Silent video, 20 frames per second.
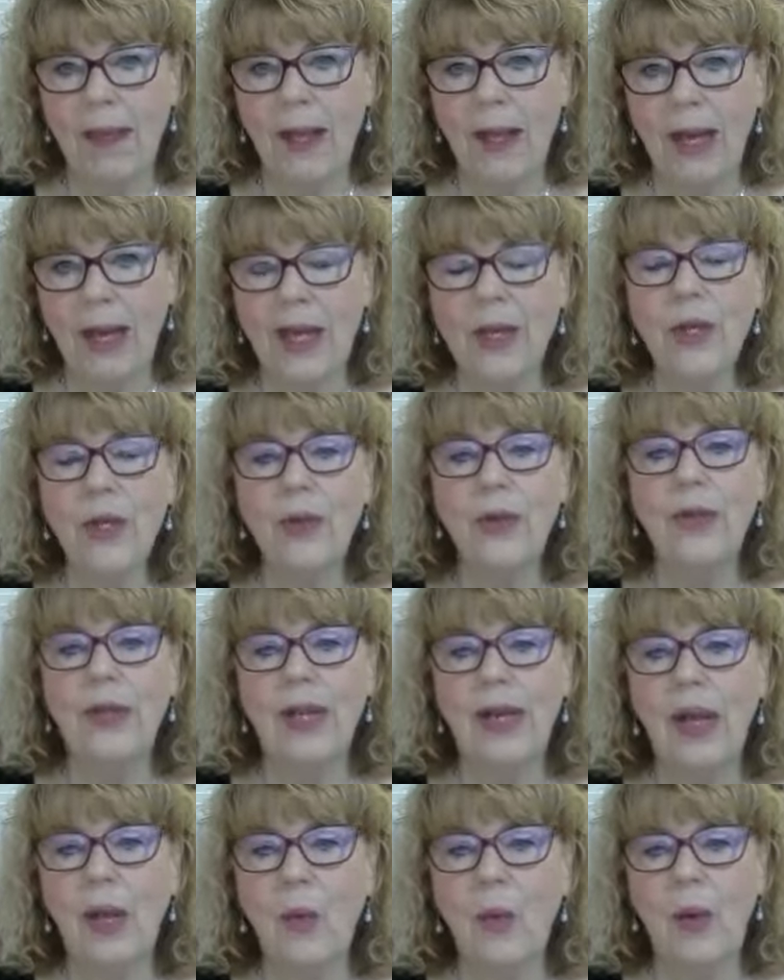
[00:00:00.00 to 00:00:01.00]
I knew
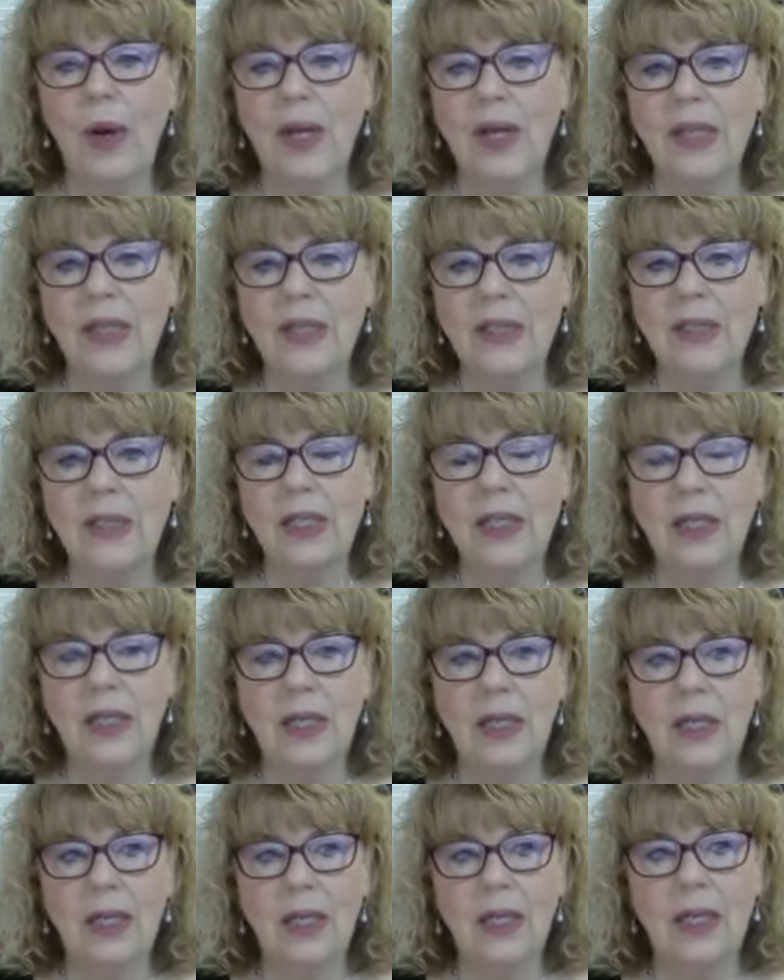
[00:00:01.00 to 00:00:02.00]
that I wanted
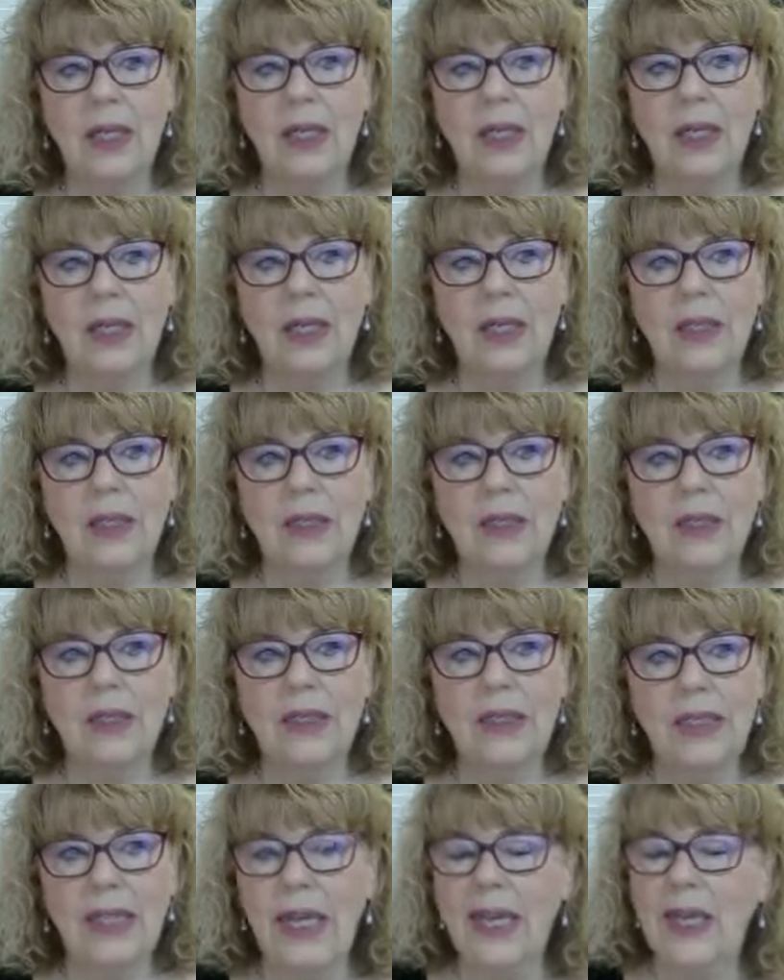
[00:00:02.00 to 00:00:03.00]

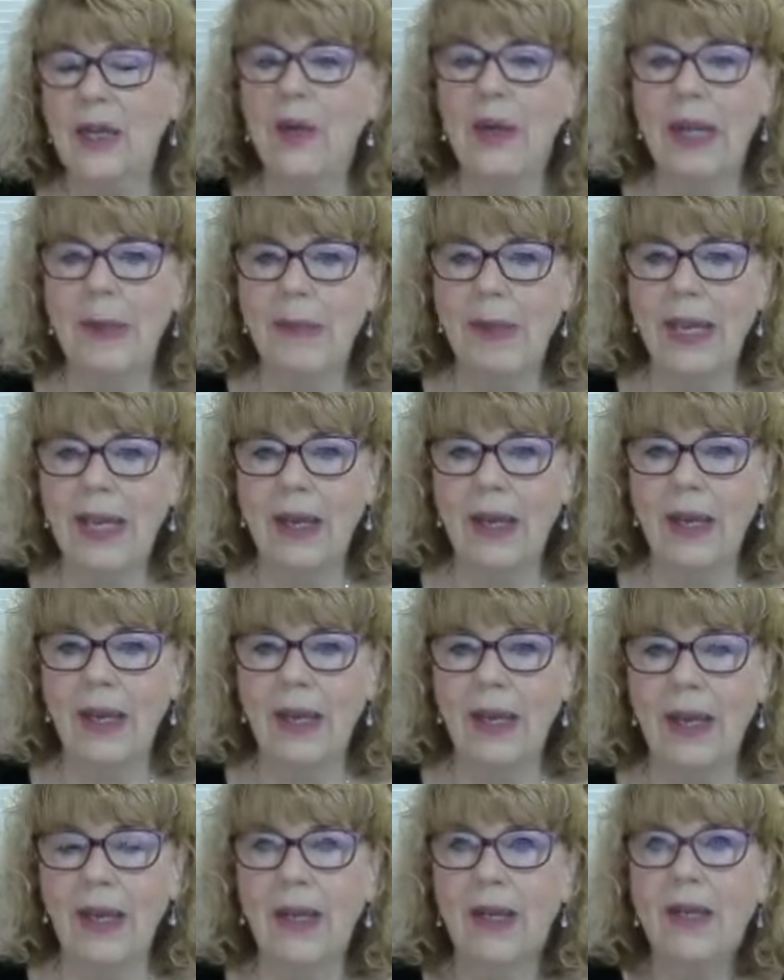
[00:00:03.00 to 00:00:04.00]
to not only
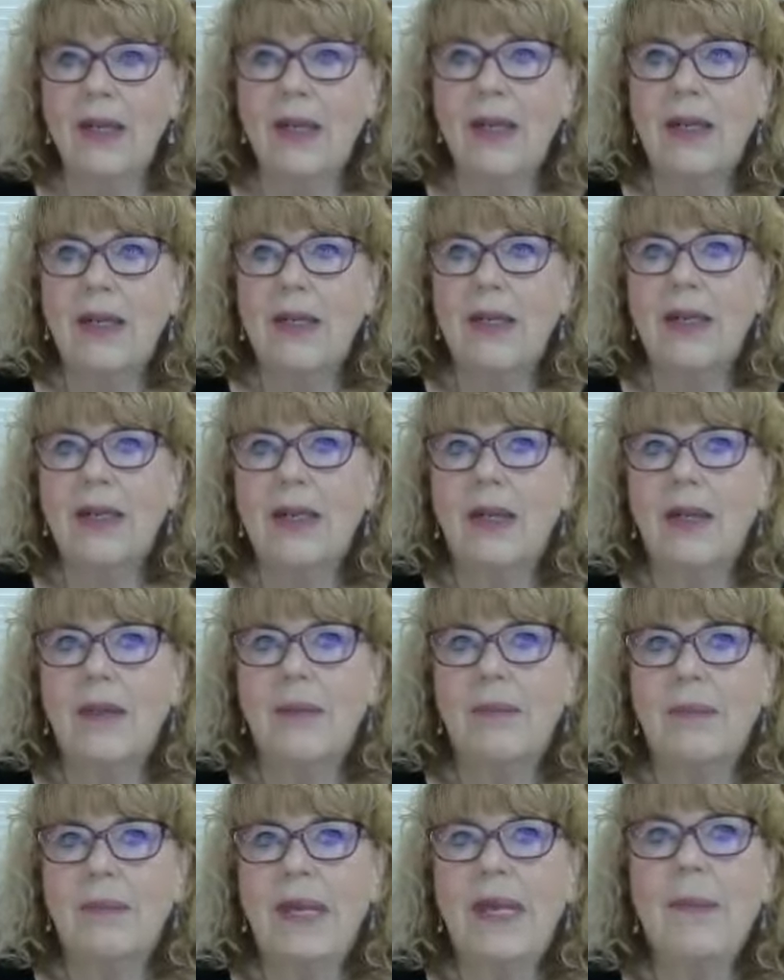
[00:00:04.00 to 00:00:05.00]

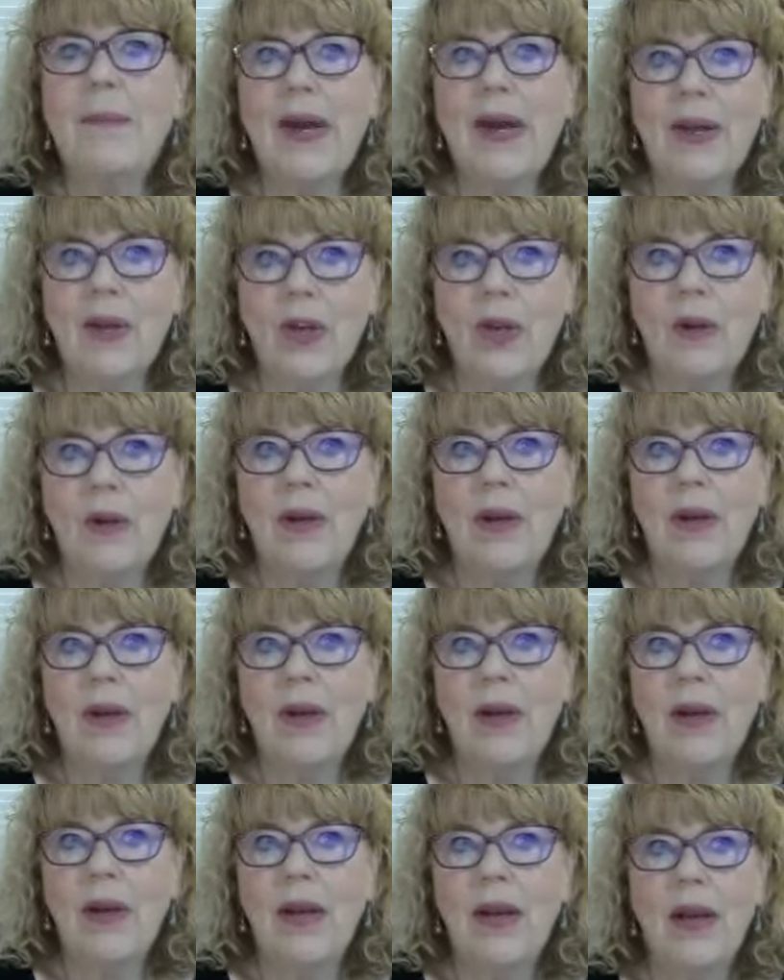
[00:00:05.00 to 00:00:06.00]
be better,
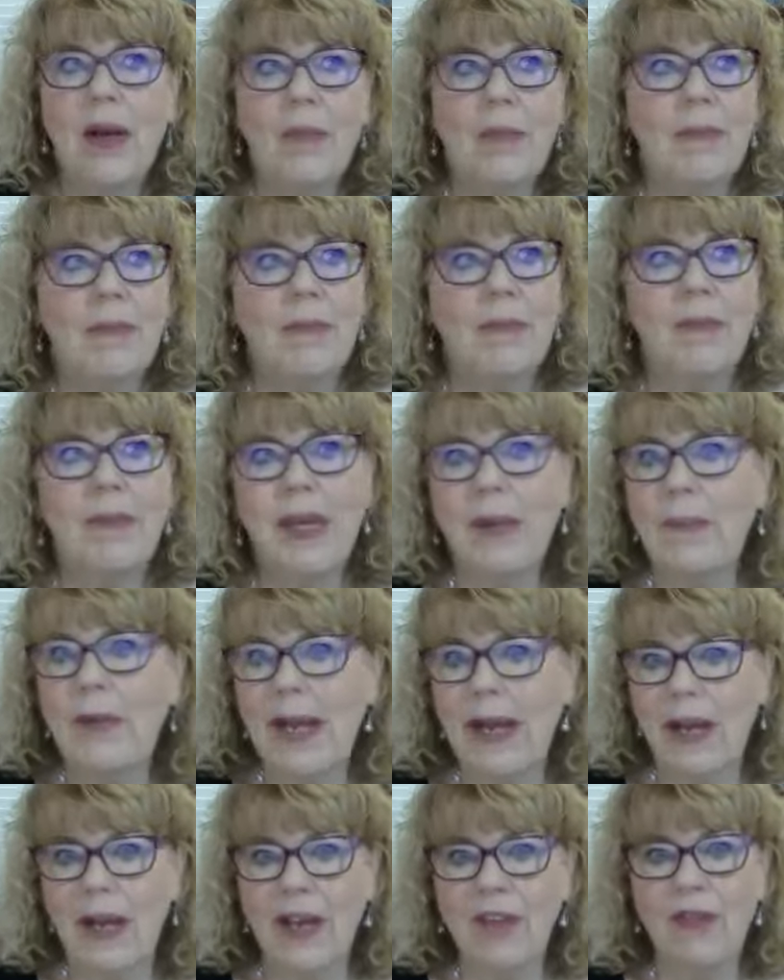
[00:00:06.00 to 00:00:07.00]
make my
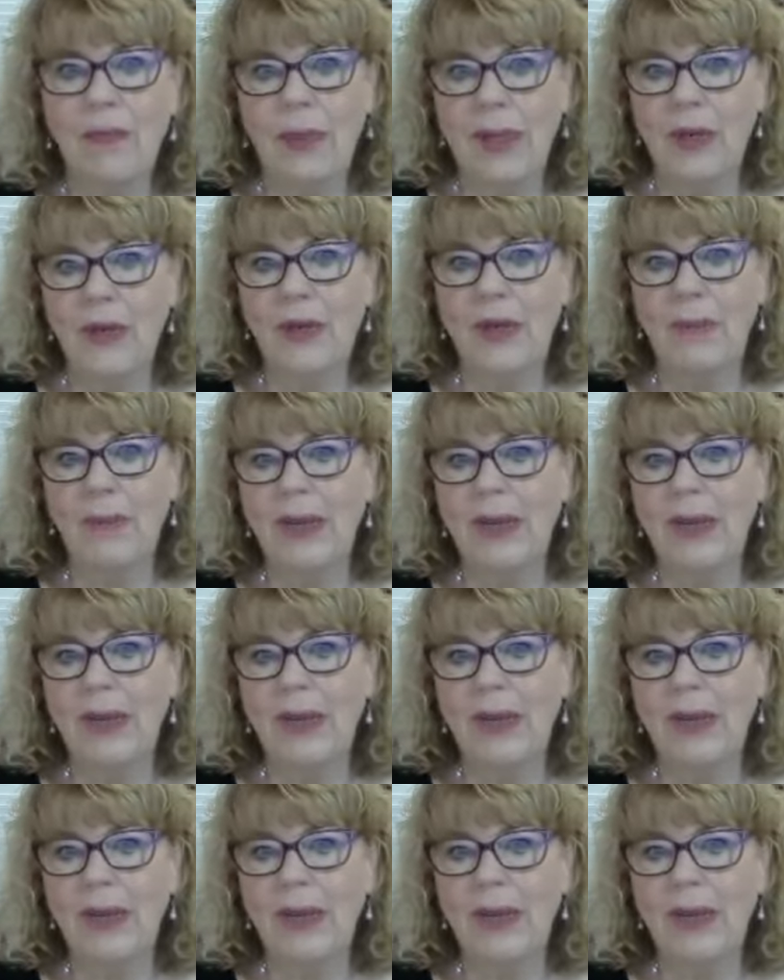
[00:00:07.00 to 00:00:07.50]
life better in